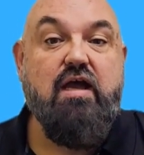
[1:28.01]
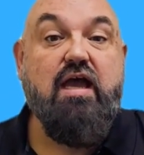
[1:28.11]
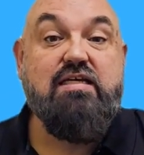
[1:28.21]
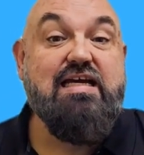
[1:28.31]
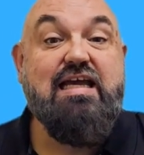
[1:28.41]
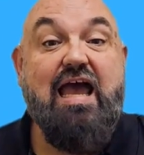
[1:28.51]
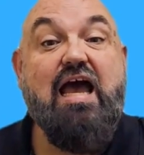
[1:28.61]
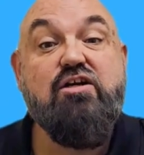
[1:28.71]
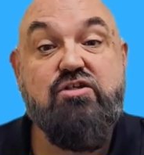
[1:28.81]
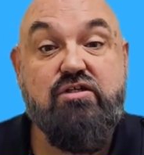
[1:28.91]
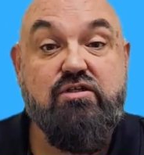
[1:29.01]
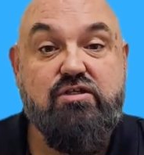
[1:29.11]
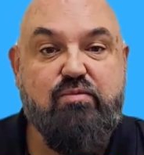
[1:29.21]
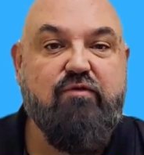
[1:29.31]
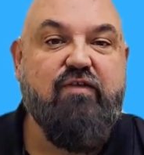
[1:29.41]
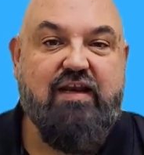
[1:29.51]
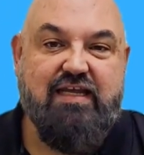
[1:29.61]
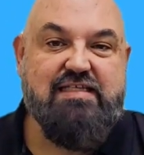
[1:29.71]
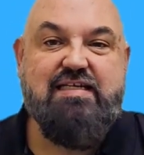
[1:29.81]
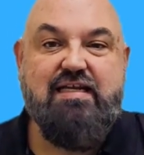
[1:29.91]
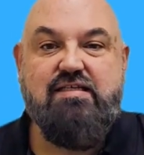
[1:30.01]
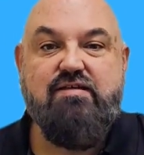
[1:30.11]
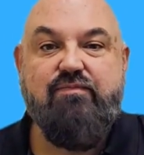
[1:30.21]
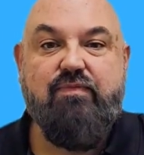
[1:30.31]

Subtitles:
and take action to prevent incidents.